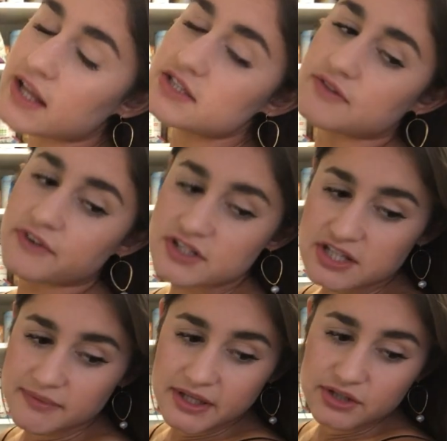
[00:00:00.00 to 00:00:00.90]
It's the first
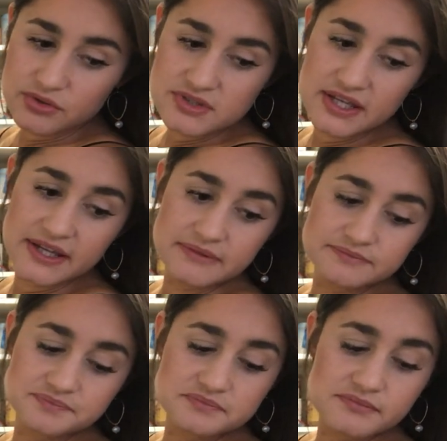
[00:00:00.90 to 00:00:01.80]
time I use it.
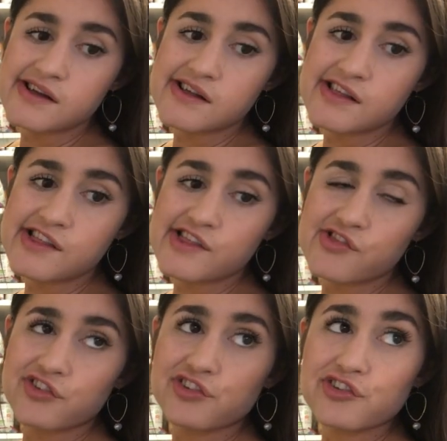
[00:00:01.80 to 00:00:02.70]

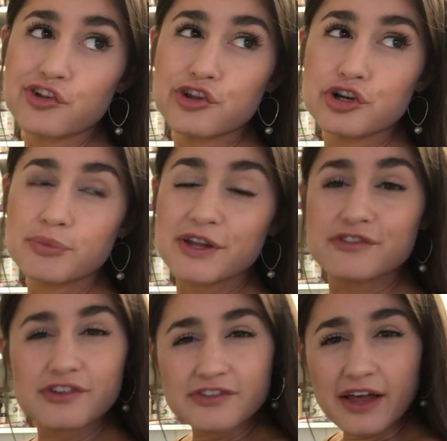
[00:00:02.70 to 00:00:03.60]
This is a little bit
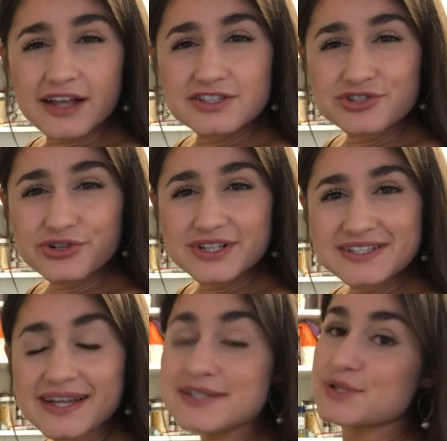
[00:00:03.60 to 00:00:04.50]
disastrous.
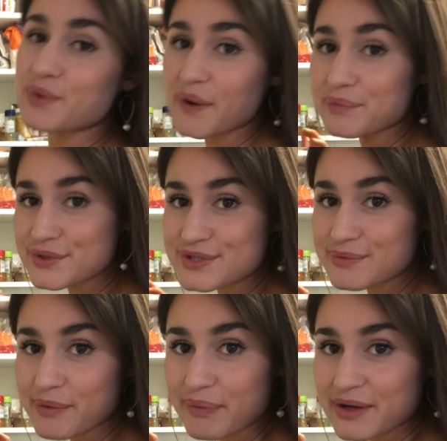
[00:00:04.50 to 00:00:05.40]
I swear I'm usually a
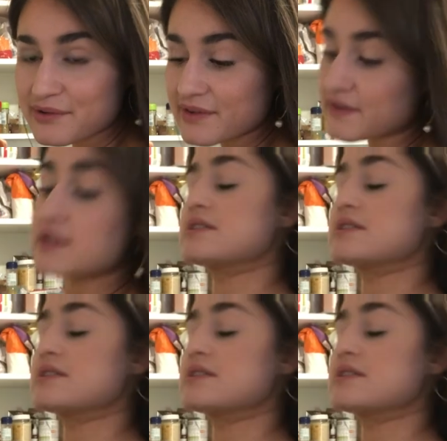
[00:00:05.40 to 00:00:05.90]
bit better than this.